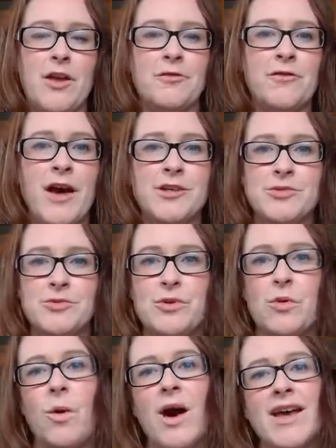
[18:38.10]
virtual
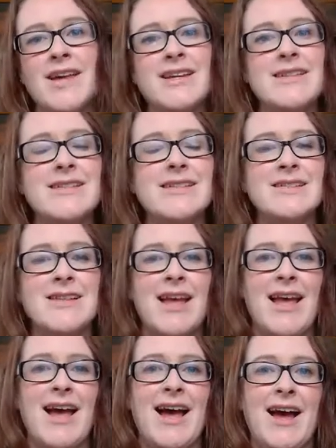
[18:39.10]
choirs,
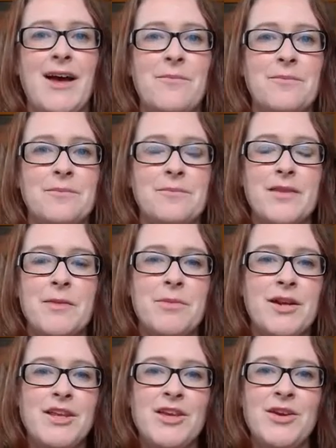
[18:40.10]
but
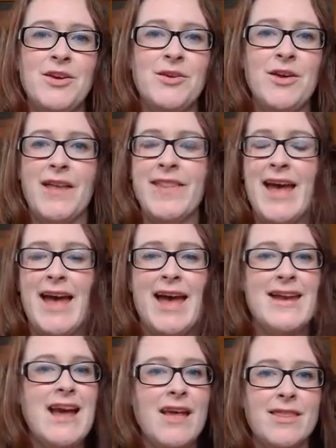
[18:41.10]
are there
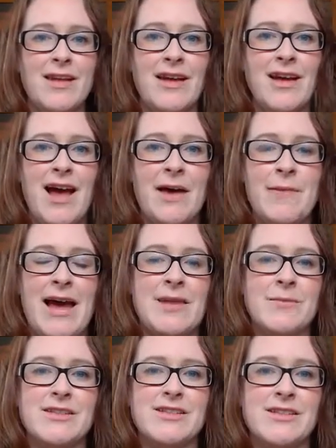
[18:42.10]
any other
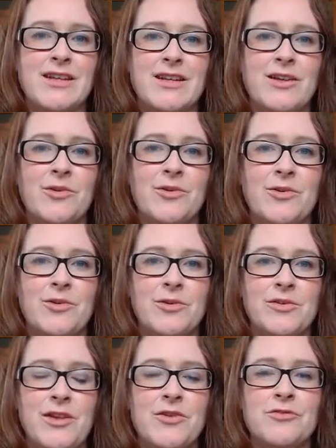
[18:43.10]
elements that
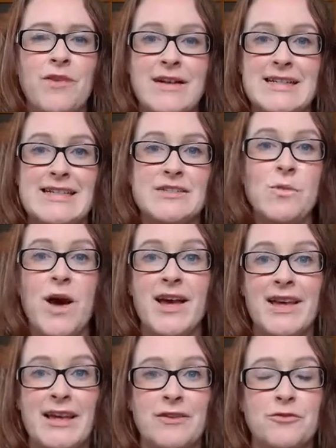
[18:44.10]
you're finding is
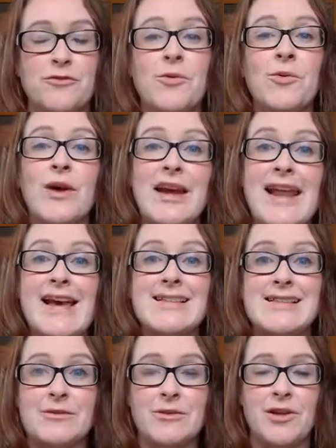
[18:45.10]
working for
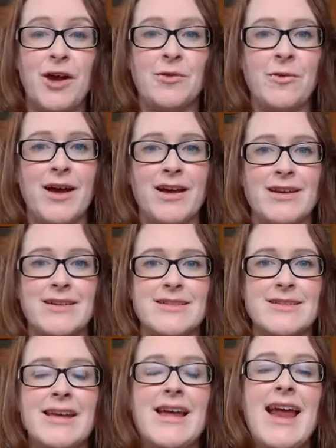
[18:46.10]
connecting with
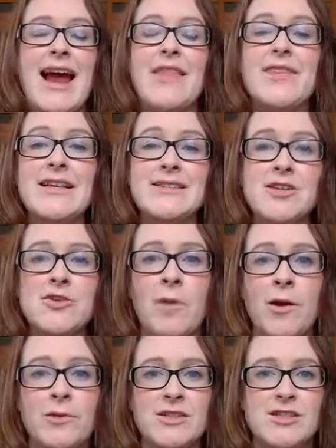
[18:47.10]
co-workers, and things that you
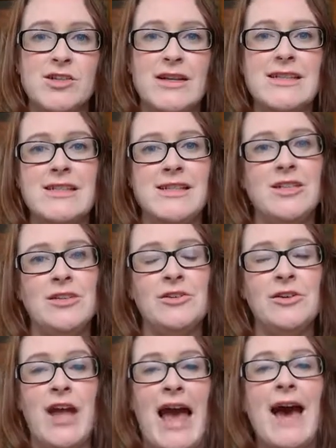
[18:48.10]
might want to
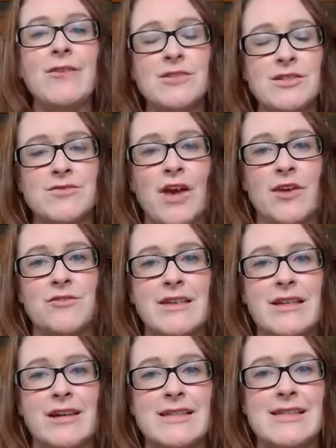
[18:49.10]
continue out of
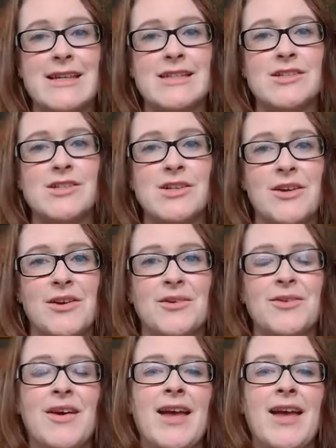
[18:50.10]
COVID-19 too,